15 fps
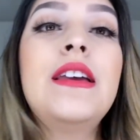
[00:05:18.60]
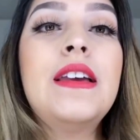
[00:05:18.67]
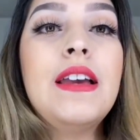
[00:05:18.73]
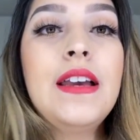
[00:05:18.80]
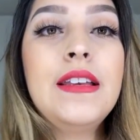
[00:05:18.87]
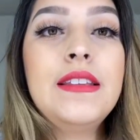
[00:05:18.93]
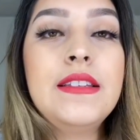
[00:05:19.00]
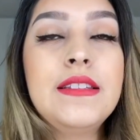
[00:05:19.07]

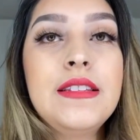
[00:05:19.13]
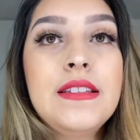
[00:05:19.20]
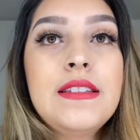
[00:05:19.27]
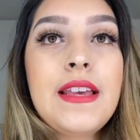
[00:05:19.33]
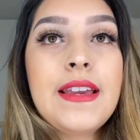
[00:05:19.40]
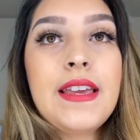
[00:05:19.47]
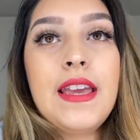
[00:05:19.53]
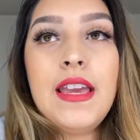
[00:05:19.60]
and this is
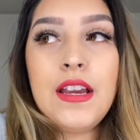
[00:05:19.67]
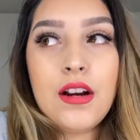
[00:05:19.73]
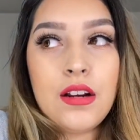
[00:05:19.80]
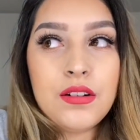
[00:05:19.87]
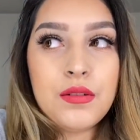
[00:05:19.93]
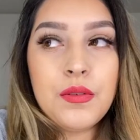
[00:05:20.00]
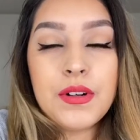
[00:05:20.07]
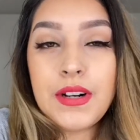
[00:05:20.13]
like a
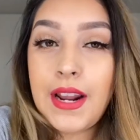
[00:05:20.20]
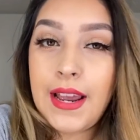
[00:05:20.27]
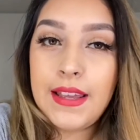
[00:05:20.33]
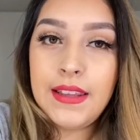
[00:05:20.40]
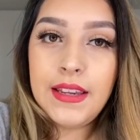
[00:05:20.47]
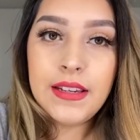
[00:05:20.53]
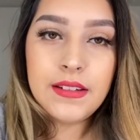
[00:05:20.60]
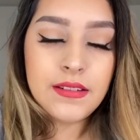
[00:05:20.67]
contour and
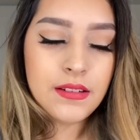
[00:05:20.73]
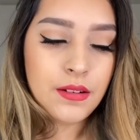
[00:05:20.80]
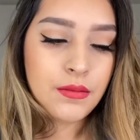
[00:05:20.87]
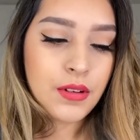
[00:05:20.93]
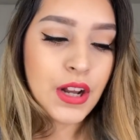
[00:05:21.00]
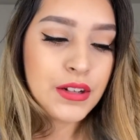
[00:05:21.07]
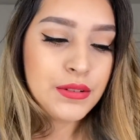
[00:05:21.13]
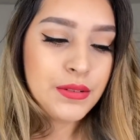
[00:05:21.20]
highlight, no,
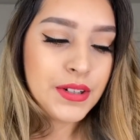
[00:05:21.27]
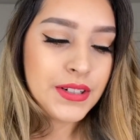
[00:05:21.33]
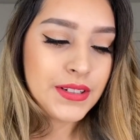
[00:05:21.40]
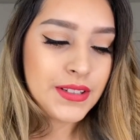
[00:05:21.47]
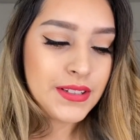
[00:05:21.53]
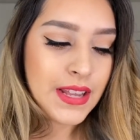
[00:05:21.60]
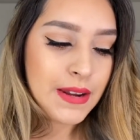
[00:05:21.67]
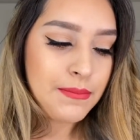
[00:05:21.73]
contour and
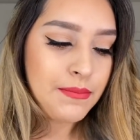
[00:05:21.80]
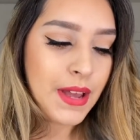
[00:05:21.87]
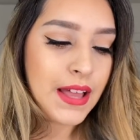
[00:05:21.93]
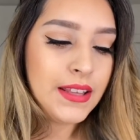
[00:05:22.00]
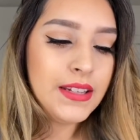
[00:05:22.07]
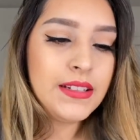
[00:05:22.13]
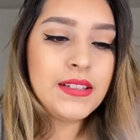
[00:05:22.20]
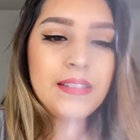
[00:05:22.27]
set
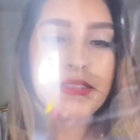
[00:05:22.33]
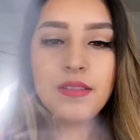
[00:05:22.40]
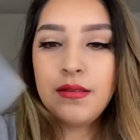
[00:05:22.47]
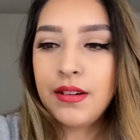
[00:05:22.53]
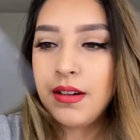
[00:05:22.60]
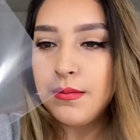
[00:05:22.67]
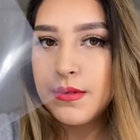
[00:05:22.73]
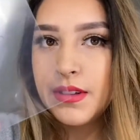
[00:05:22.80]
palette. So
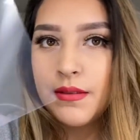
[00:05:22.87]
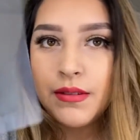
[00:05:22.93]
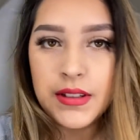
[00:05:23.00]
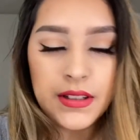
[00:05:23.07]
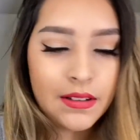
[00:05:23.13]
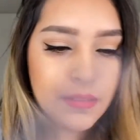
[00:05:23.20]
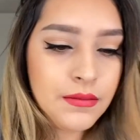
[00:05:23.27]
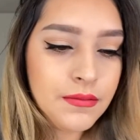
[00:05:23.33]
it comes like with a
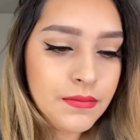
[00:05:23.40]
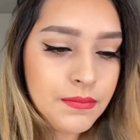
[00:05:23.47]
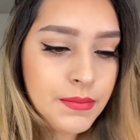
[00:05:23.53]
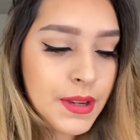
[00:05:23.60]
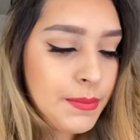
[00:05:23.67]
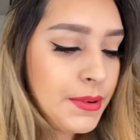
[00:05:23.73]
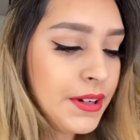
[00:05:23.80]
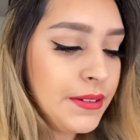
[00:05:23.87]
little
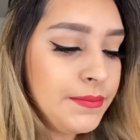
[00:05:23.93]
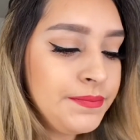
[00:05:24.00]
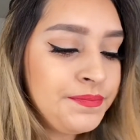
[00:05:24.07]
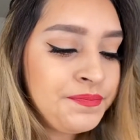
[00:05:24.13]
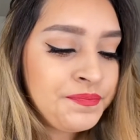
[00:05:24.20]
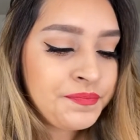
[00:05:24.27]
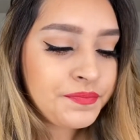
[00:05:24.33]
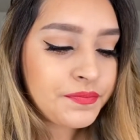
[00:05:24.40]
paper.
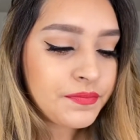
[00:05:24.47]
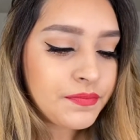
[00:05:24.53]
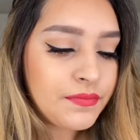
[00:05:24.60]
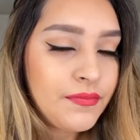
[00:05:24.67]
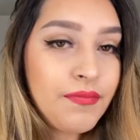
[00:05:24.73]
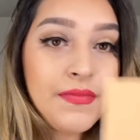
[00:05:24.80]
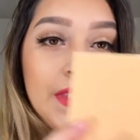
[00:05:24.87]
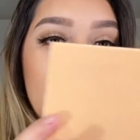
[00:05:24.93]

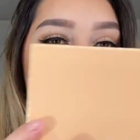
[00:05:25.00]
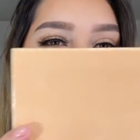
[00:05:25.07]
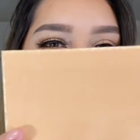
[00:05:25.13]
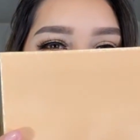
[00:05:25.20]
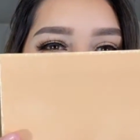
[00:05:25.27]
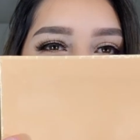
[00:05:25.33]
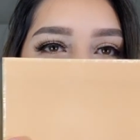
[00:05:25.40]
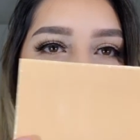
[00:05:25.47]
It doesn't
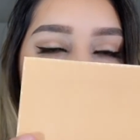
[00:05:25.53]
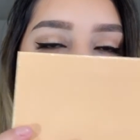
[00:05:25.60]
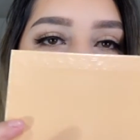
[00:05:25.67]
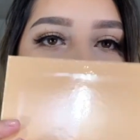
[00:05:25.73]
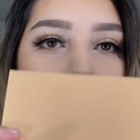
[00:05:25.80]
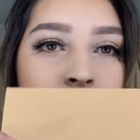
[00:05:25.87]
have a mirror though,